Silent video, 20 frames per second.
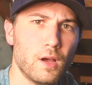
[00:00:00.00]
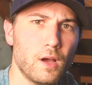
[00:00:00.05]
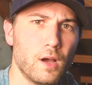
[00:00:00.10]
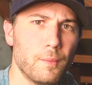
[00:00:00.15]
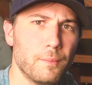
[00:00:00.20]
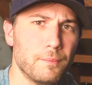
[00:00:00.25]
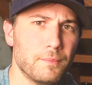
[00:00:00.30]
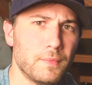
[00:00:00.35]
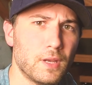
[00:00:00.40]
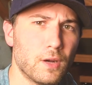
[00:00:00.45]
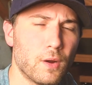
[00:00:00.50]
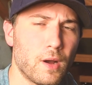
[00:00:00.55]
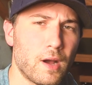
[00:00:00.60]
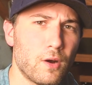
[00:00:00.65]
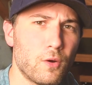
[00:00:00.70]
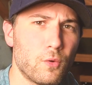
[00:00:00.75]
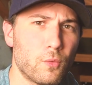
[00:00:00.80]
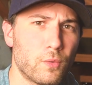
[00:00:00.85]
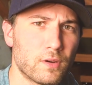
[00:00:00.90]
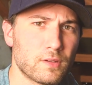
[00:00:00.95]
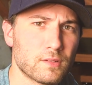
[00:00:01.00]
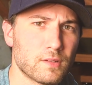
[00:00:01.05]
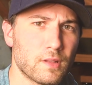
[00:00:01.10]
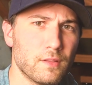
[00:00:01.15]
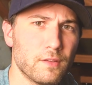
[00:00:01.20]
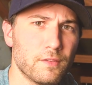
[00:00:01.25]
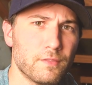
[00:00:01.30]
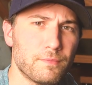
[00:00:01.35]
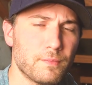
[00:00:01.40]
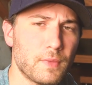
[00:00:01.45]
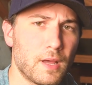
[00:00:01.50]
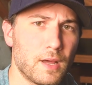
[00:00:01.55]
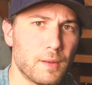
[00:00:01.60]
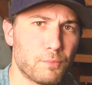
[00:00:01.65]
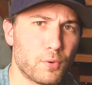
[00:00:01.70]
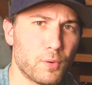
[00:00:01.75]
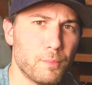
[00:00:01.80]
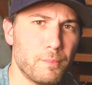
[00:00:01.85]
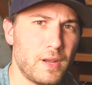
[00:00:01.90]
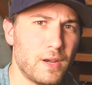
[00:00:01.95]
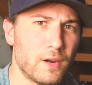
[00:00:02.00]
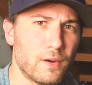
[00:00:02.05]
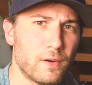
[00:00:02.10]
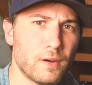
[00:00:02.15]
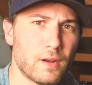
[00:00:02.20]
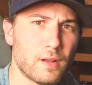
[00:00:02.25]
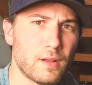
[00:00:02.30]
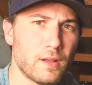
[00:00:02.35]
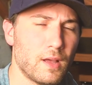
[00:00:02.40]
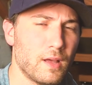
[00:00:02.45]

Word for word: um, you know, how it works on the on Premiere,